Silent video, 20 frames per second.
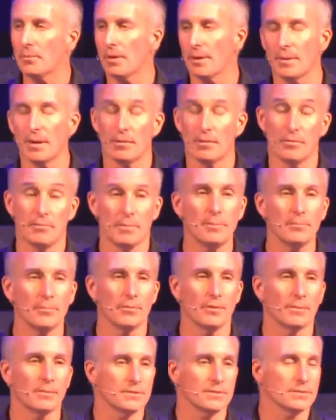I mean, I remember
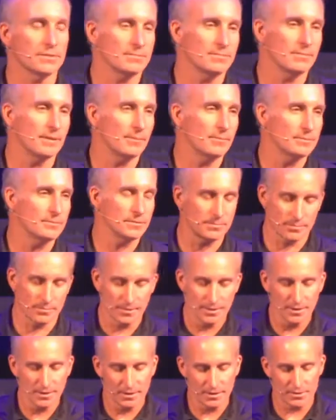him because I was
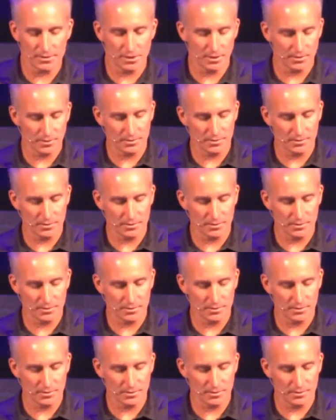a child